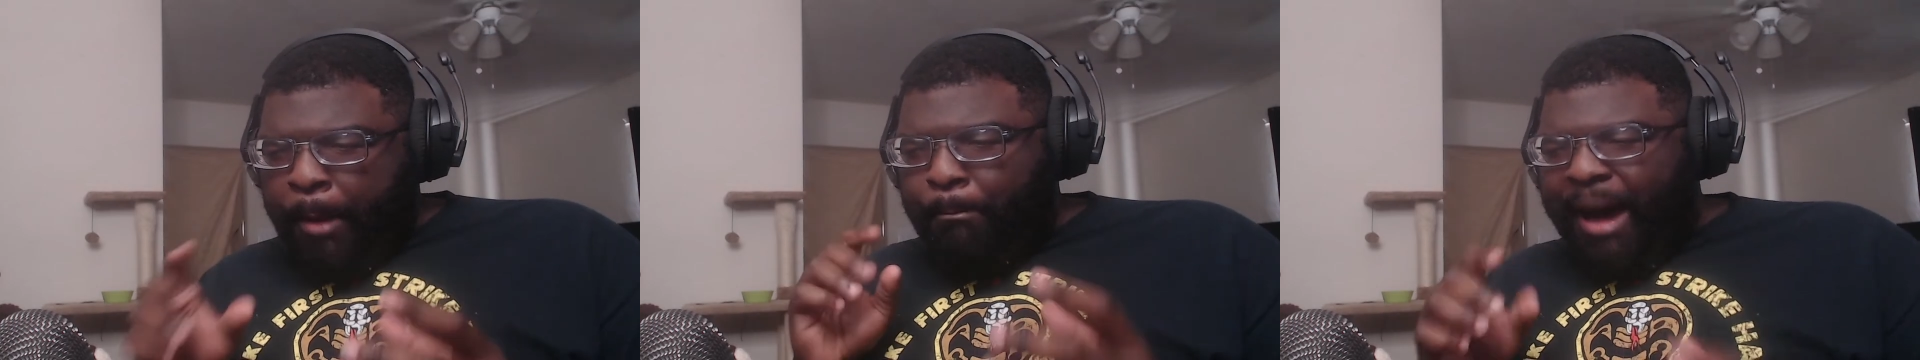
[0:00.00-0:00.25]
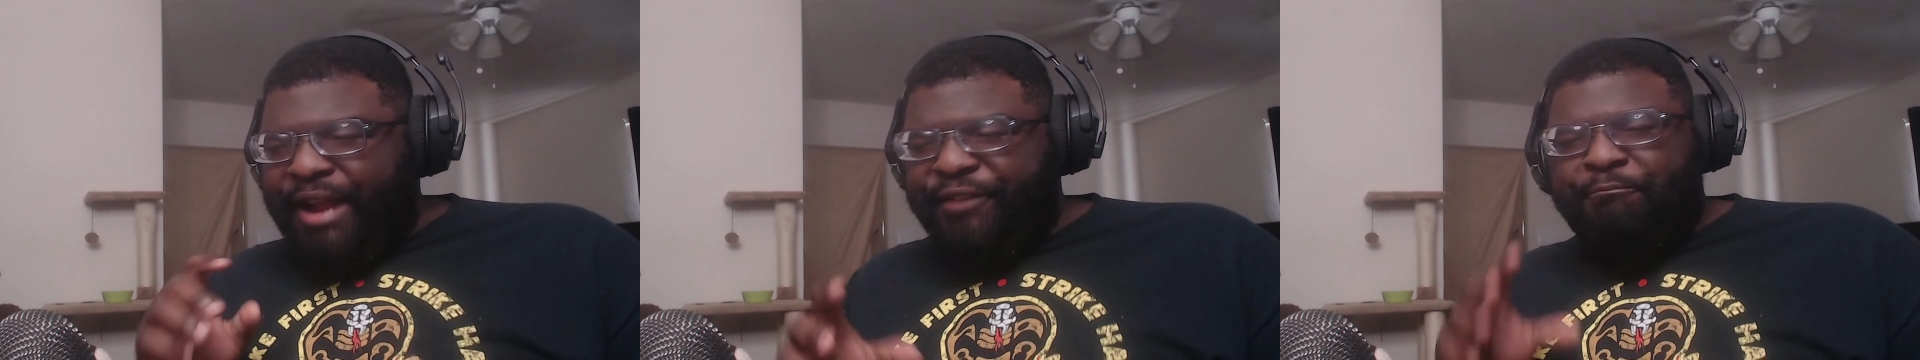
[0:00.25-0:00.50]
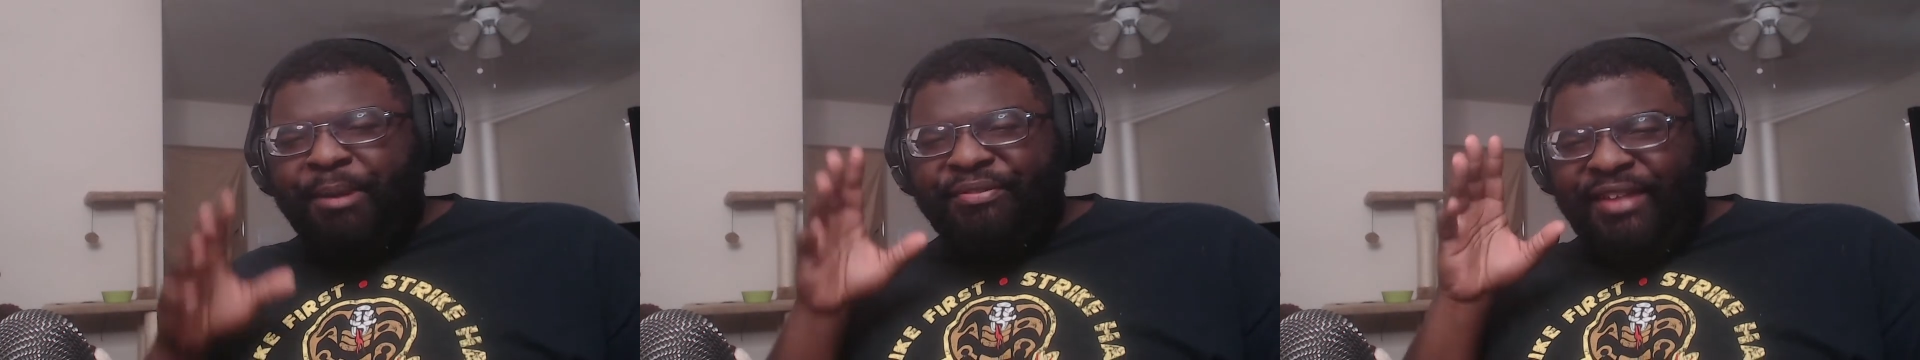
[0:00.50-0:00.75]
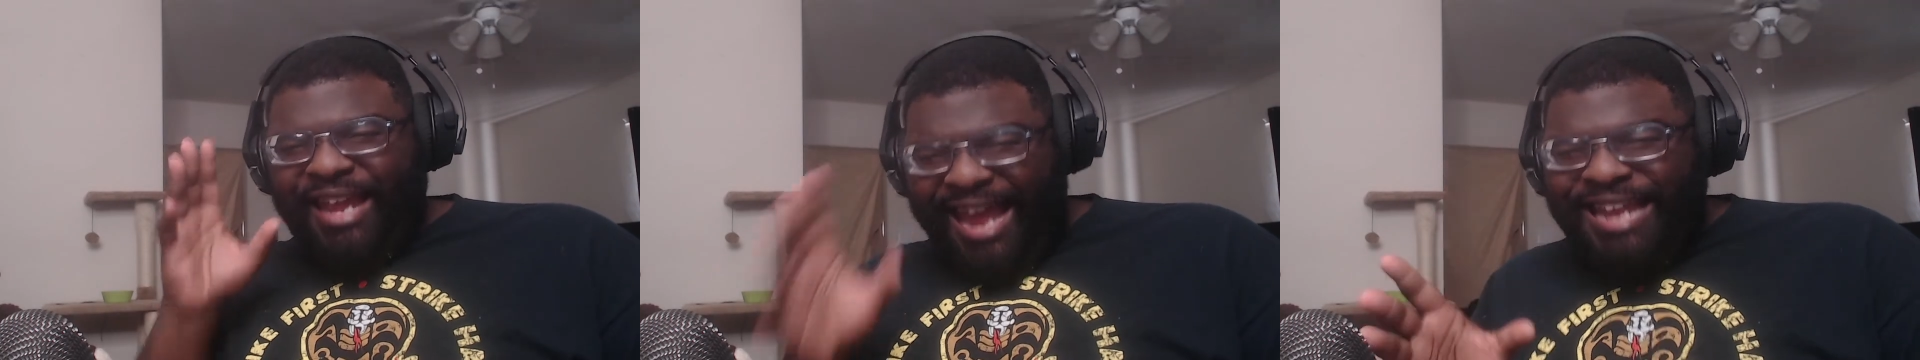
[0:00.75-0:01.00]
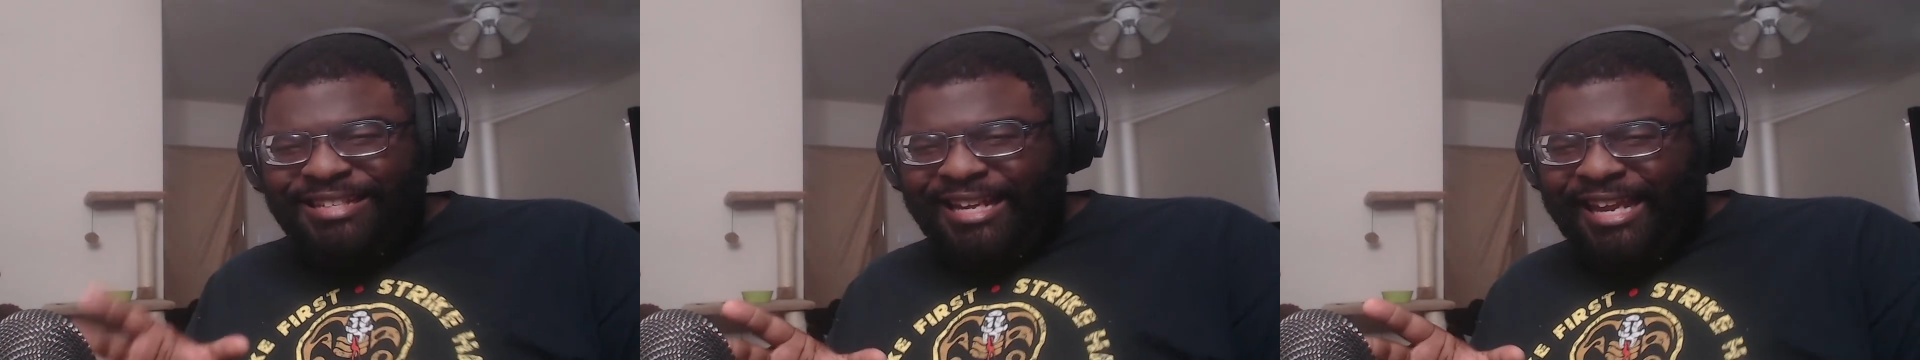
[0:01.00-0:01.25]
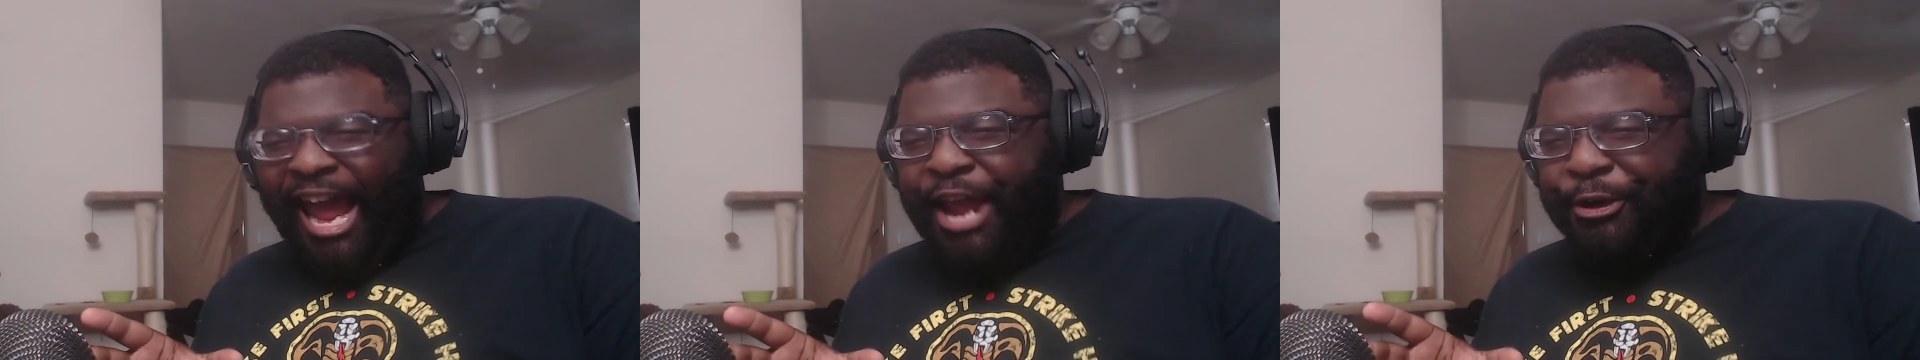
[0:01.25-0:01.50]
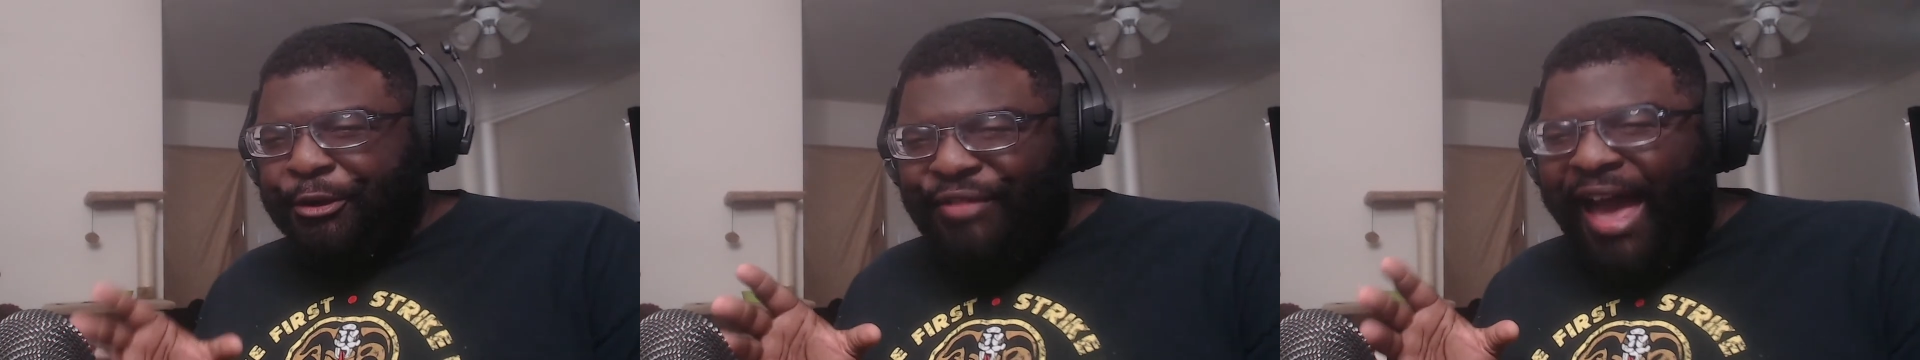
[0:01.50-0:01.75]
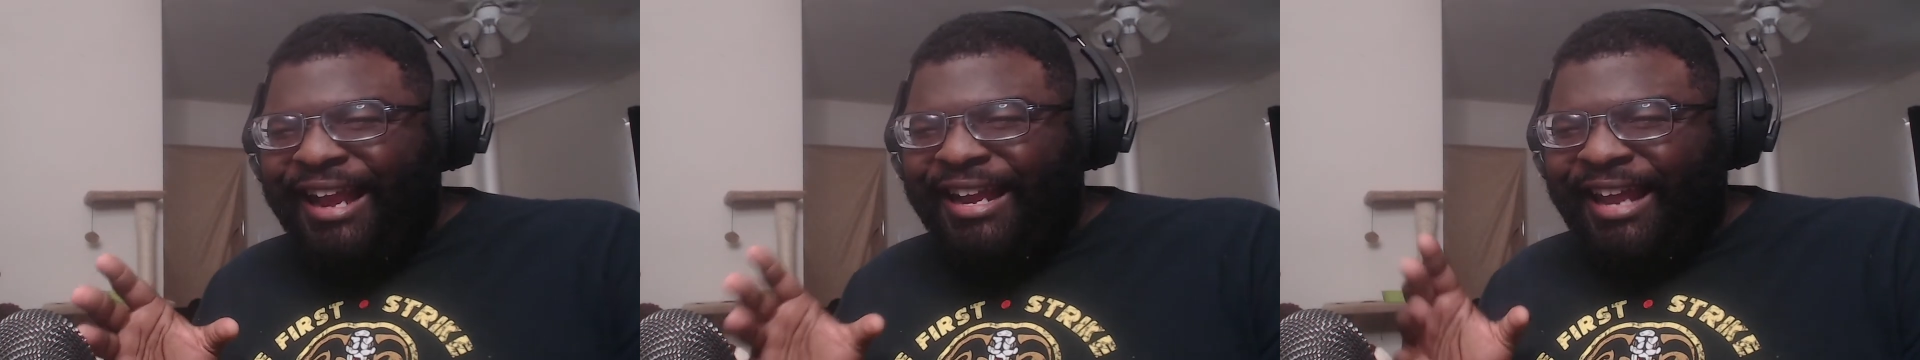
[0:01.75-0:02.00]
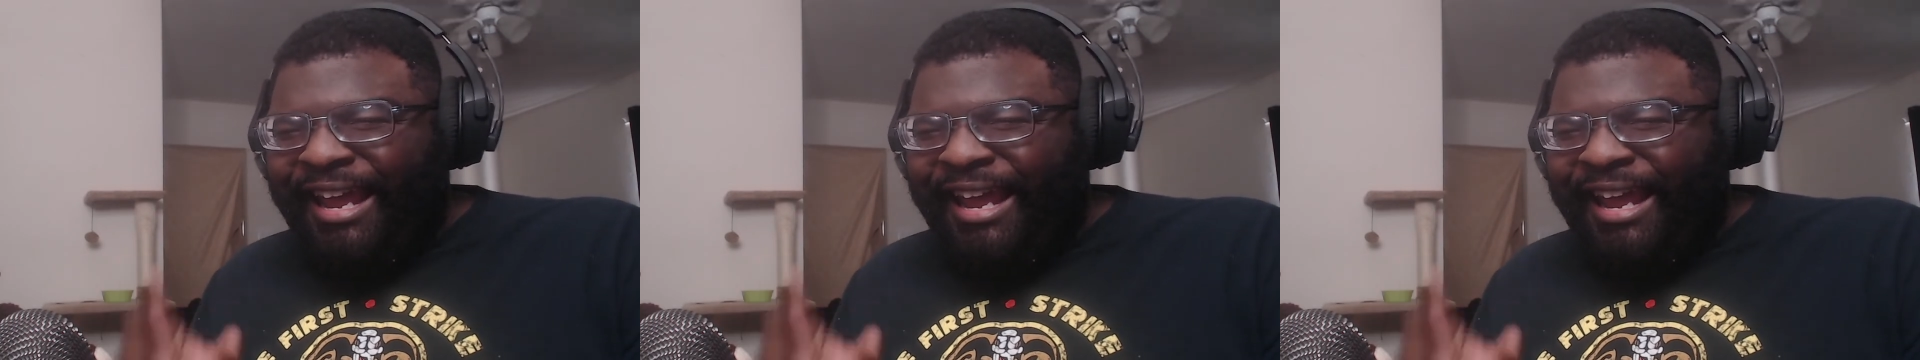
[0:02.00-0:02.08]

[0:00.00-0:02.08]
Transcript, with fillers: might have been the indicator that it